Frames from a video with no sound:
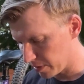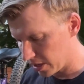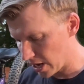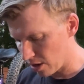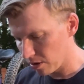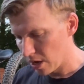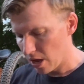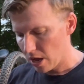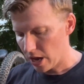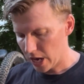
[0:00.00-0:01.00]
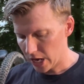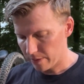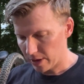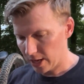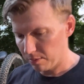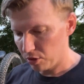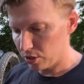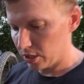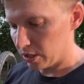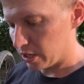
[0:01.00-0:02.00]
now. I'm
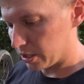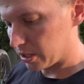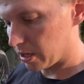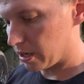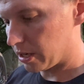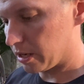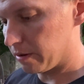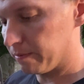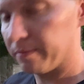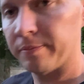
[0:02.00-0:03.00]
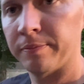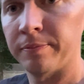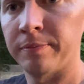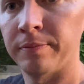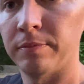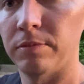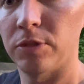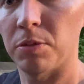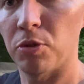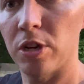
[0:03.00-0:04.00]
using this some
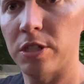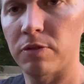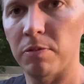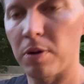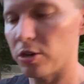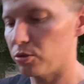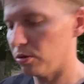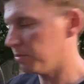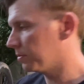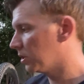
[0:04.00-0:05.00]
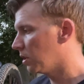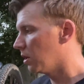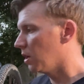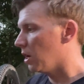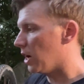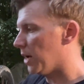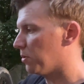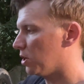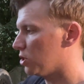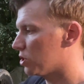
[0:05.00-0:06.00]
grease from Park Tool. I'm
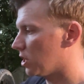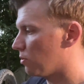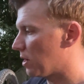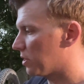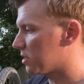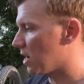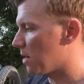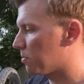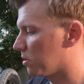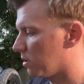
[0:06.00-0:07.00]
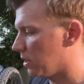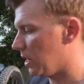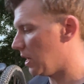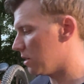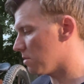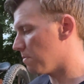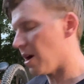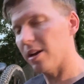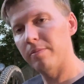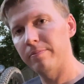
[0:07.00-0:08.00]
going to just get around the top and the
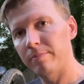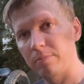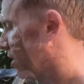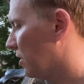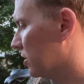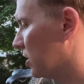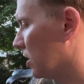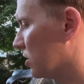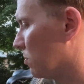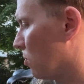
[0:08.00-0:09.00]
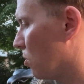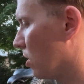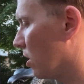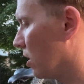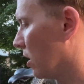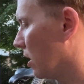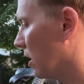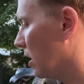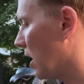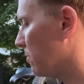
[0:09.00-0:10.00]
bottom. This is more,
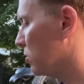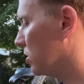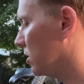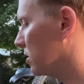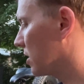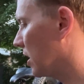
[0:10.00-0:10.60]
I'm using this kind of